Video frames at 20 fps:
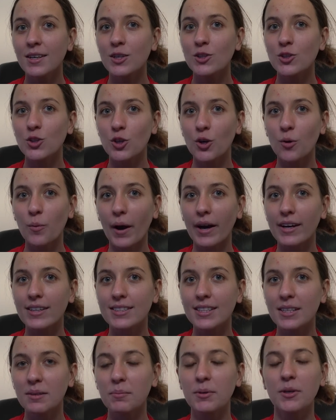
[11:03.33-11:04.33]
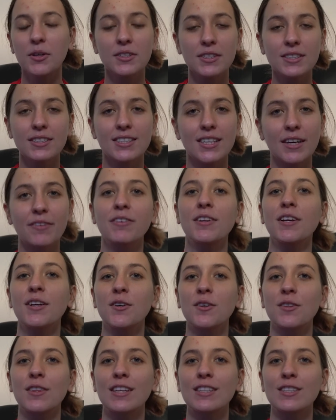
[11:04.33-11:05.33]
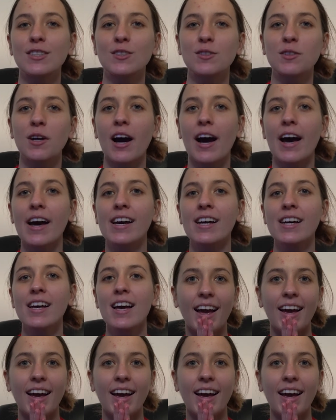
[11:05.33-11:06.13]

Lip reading: sugar waxing because it's definitely a good thing to try.